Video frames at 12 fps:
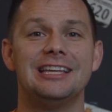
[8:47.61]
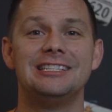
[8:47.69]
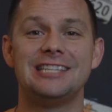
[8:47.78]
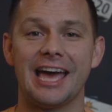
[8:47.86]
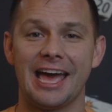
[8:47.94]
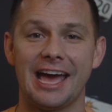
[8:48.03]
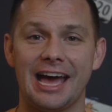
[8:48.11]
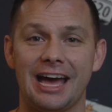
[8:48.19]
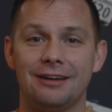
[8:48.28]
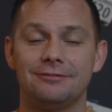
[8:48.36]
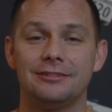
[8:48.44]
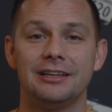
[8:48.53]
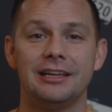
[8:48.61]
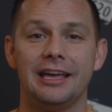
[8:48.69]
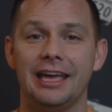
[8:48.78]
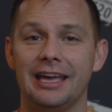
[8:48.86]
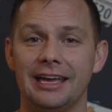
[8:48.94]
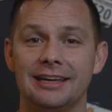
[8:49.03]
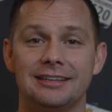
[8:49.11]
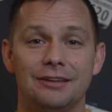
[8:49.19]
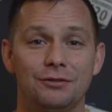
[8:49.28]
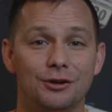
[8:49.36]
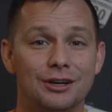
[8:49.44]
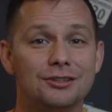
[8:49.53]
to have. And
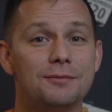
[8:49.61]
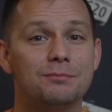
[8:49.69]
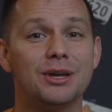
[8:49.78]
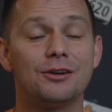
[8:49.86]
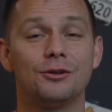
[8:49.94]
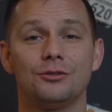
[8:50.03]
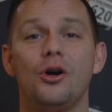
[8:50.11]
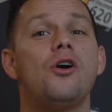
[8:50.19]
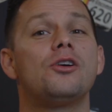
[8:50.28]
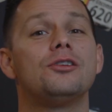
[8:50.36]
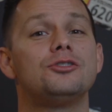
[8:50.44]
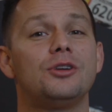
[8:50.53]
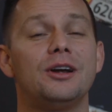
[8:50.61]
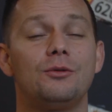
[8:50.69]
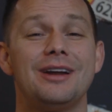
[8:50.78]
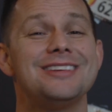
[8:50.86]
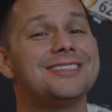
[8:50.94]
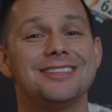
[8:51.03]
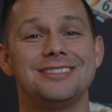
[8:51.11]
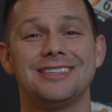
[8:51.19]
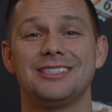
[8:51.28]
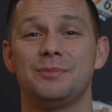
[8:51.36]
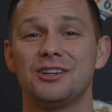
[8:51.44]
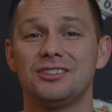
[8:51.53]
if you're into bigger, longer trail races,
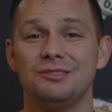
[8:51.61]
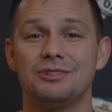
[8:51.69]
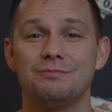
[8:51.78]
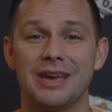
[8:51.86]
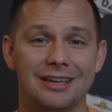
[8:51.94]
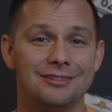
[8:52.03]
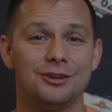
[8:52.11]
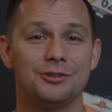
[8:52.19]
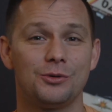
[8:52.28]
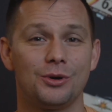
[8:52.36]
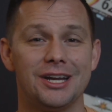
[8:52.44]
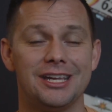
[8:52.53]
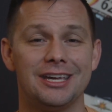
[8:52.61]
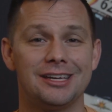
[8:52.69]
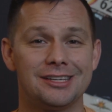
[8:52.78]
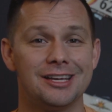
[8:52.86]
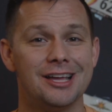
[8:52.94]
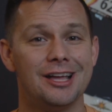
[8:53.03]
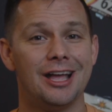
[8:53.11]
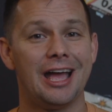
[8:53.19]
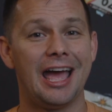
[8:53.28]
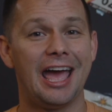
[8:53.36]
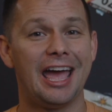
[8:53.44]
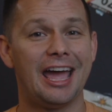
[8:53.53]
especially with mandatory kit,
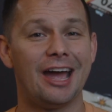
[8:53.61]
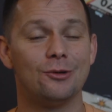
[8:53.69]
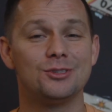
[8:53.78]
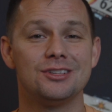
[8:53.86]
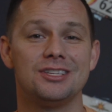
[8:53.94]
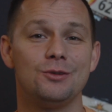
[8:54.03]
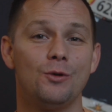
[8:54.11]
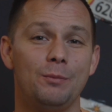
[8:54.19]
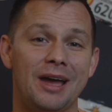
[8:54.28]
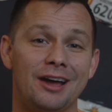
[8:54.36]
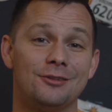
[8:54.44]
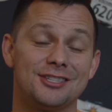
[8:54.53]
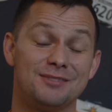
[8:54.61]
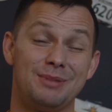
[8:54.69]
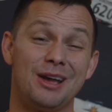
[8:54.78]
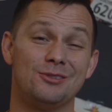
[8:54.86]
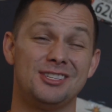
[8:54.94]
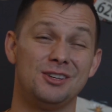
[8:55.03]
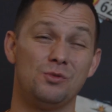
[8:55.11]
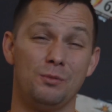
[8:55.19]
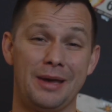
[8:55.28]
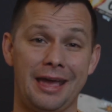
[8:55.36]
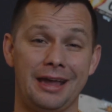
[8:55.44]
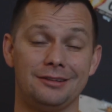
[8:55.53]
ounces equal pounds and pounds equal
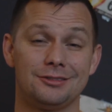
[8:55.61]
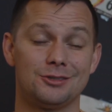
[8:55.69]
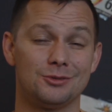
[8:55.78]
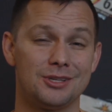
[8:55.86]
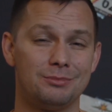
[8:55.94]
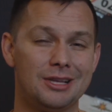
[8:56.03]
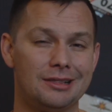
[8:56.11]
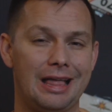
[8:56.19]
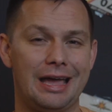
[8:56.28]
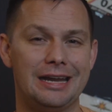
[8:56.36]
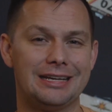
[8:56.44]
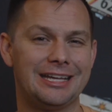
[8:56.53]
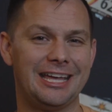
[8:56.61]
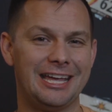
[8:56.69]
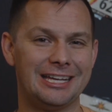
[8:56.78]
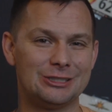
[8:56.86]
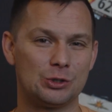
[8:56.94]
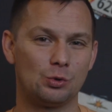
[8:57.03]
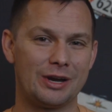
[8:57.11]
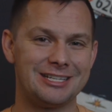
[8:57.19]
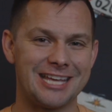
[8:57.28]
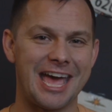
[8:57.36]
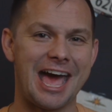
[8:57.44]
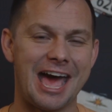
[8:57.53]
pain. So something light is great
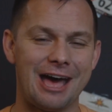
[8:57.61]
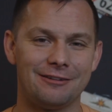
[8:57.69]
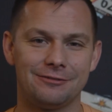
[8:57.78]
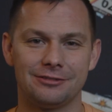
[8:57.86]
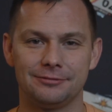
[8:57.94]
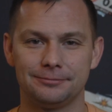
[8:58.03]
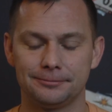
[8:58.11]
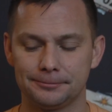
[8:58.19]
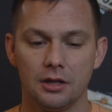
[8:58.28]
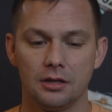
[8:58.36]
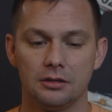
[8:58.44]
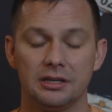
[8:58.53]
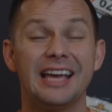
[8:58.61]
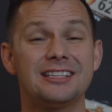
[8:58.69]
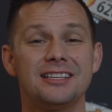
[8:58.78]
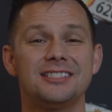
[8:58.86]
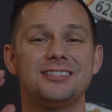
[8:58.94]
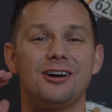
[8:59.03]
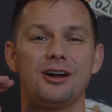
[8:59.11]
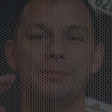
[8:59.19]
to have. Next, let's talk